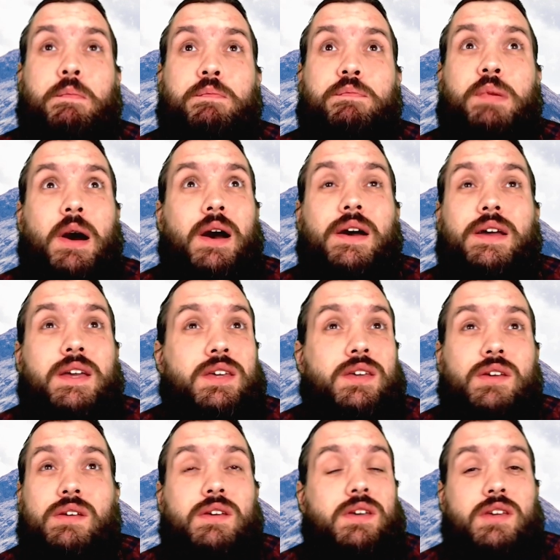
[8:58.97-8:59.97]
but
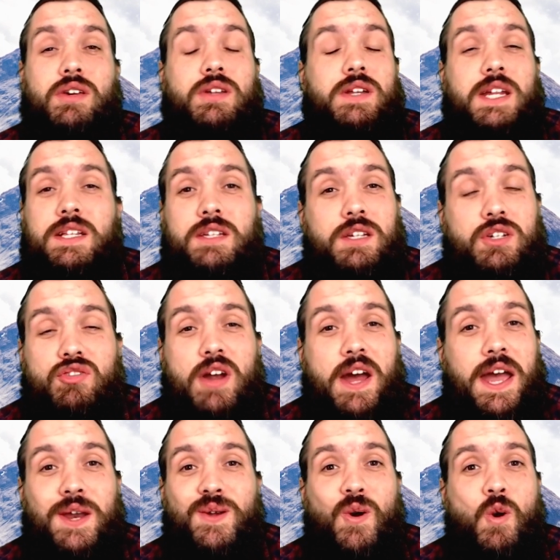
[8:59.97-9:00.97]
you need to try
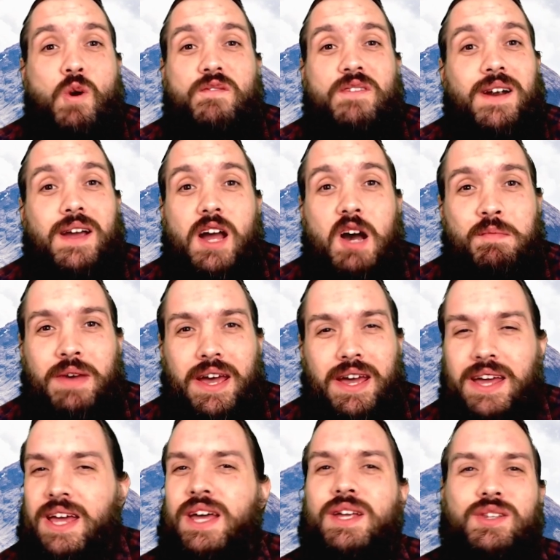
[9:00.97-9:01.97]
and overcome it.
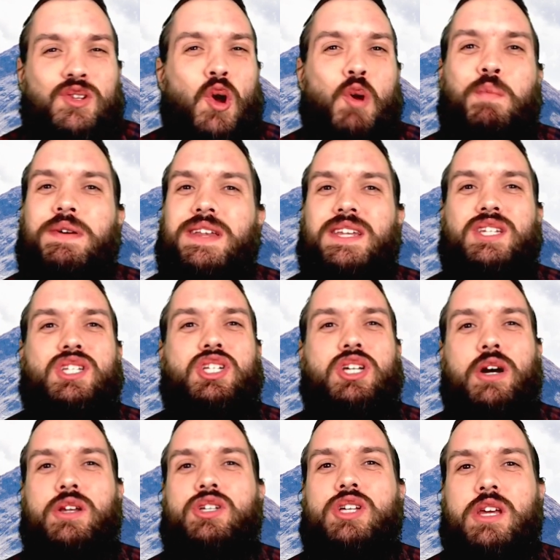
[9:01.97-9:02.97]
Nobody's
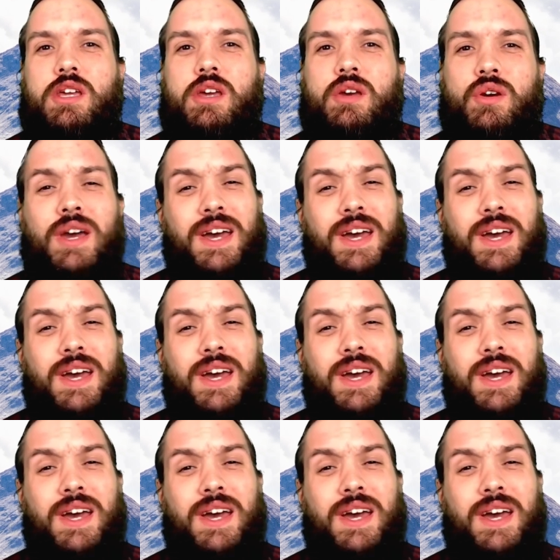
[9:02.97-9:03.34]
judging you.